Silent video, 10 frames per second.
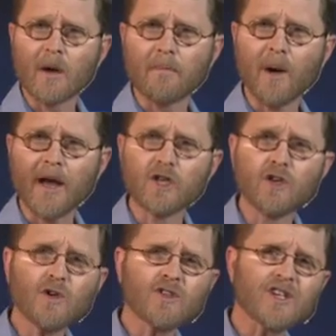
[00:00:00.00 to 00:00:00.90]
by
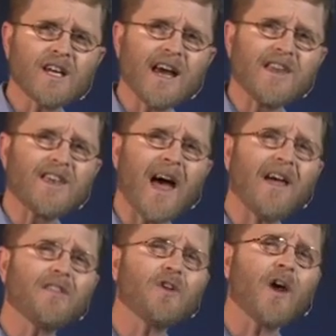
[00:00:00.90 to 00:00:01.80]
using
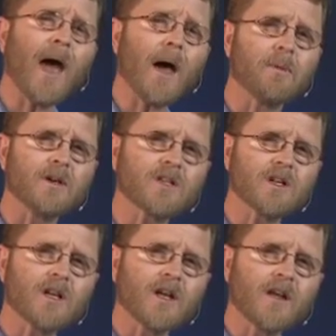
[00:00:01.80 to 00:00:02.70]
another habit
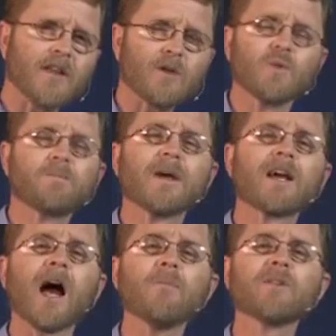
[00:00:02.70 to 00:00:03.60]
that would
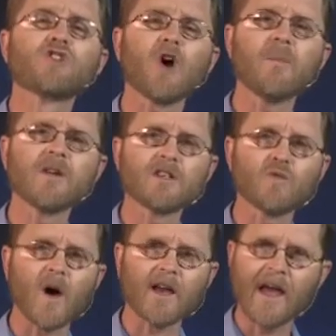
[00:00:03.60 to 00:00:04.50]
become the dominant
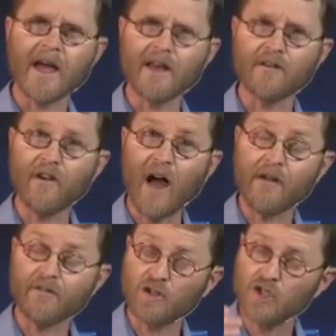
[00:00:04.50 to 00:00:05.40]
one. And if I,
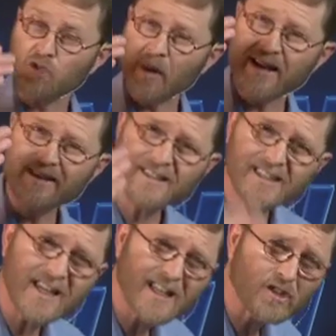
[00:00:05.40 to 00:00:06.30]
for
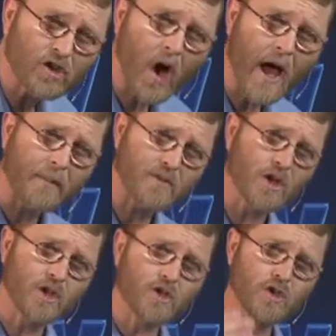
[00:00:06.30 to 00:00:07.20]
23 times,
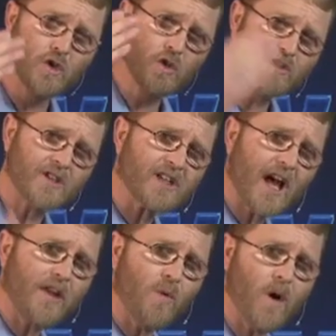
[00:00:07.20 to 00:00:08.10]
use this
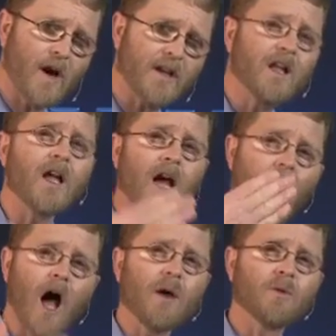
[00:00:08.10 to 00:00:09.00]
other one,
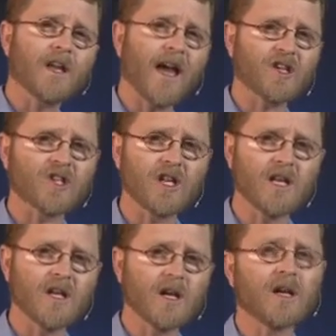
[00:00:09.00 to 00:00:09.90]
I would actually